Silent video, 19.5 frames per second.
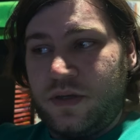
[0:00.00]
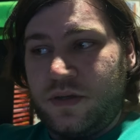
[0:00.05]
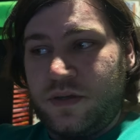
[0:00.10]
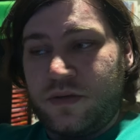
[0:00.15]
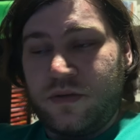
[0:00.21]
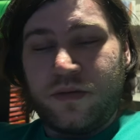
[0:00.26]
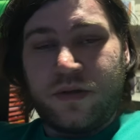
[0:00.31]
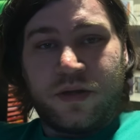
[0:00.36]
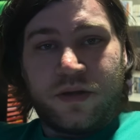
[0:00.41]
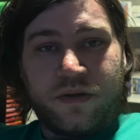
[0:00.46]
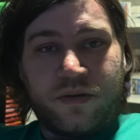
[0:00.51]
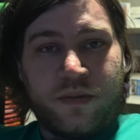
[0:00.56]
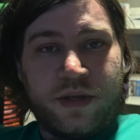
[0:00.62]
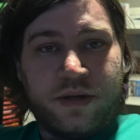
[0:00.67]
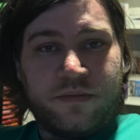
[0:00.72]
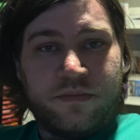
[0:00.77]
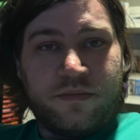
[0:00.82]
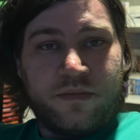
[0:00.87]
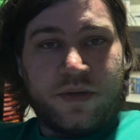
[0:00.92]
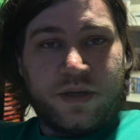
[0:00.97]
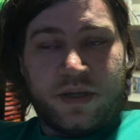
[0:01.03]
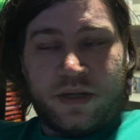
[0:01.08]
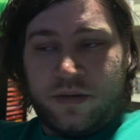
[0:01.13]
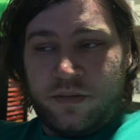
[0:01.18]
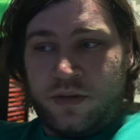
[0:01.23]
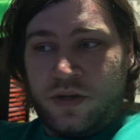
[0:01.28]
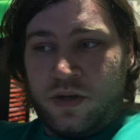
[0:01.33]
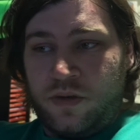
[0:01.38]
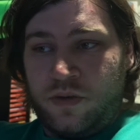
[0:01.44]
So I'm going to go to bed, and I'm
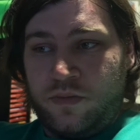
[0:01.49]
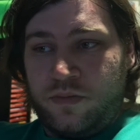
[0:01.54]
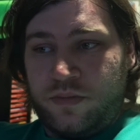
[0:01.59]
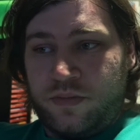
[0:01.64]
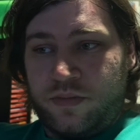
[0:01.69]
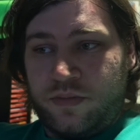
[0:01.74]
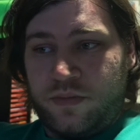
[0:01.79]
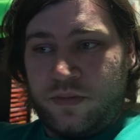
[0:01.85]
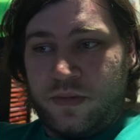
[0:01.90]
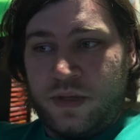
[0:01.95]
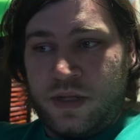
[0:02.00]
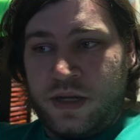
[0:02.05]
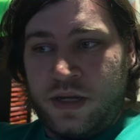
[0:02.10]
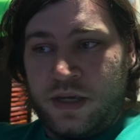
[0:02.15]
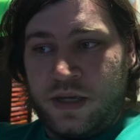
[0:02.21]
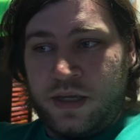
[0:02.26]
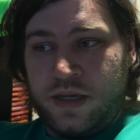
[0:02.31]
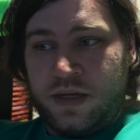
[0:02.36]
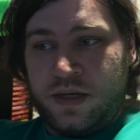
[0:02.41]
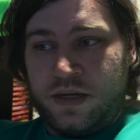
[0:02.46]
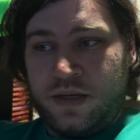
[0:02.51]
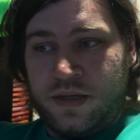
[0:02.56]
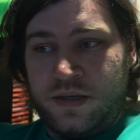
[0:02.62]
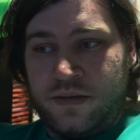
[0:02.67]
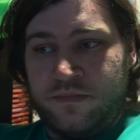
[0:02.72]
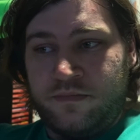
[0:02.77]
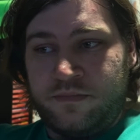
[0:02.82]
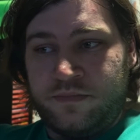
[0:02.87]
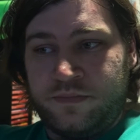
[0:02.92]
going to hope that I can
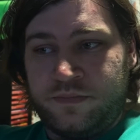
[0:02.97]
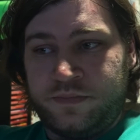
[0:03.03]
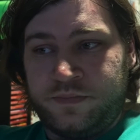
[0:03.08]
um,